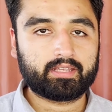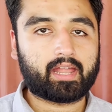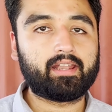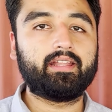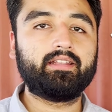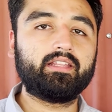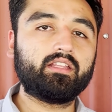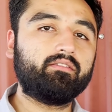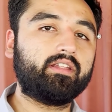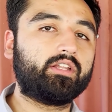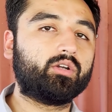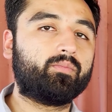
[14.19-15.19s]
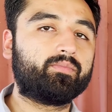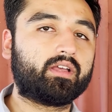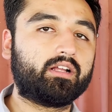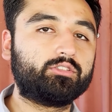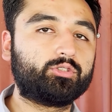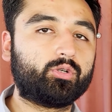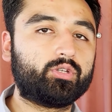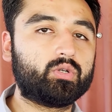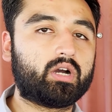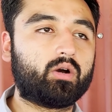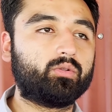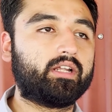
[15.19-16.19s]
And in this video, I'll show you
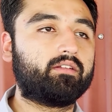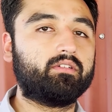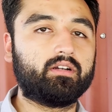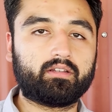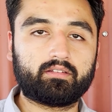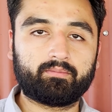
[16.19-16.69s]
how that works.